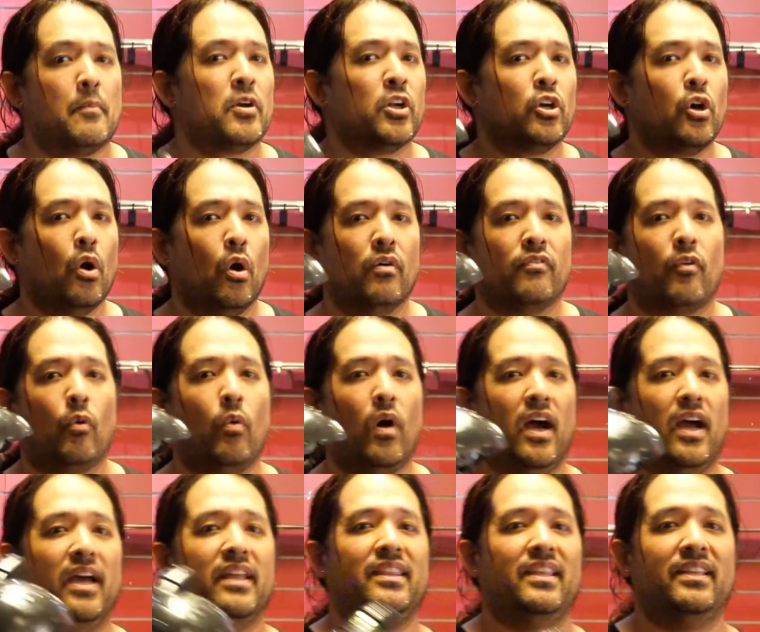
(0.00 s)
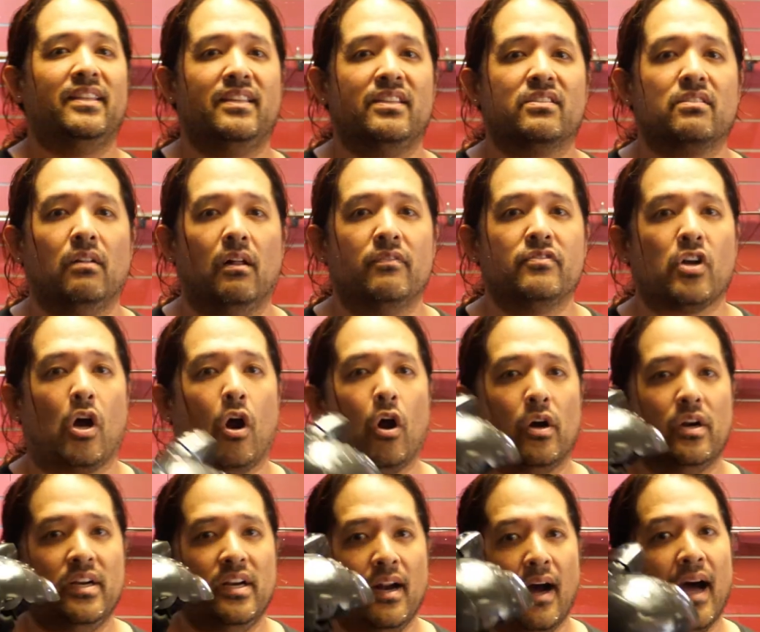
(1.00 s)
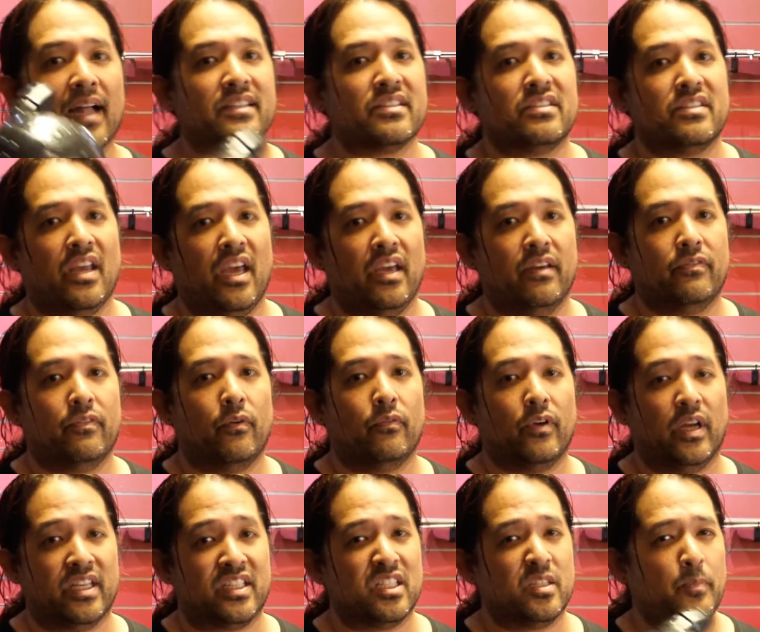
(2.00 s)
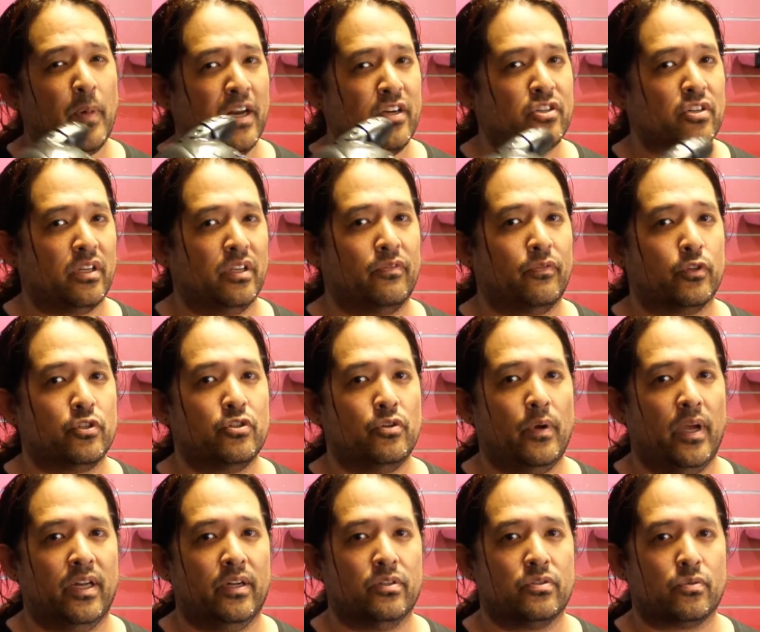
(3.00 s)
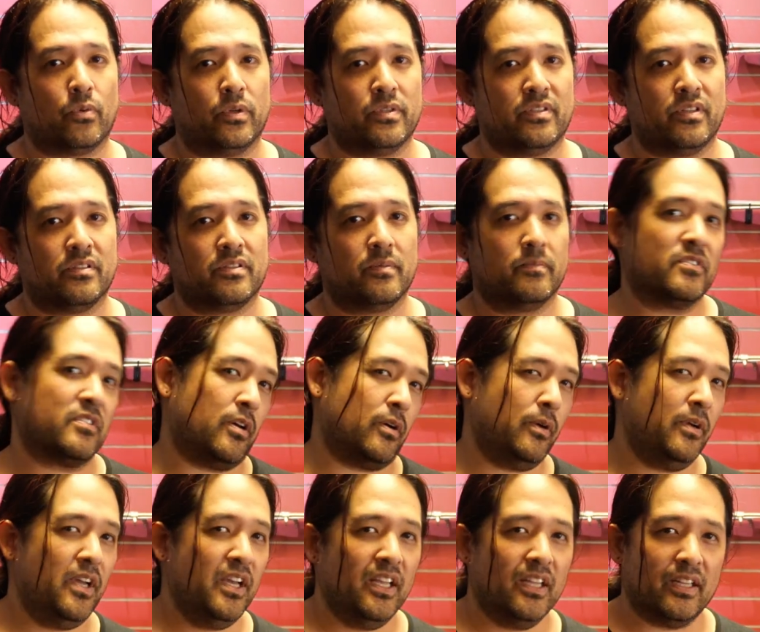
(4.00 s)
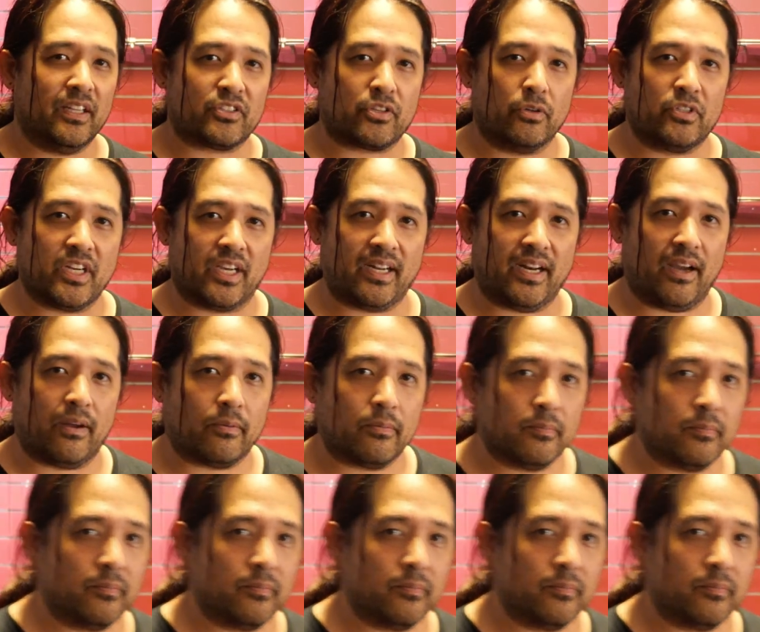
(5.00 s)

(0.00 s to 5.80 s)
I'm going to go over why I think these gloves are not safe, especially for two-handed sword systems. So let's go check it out.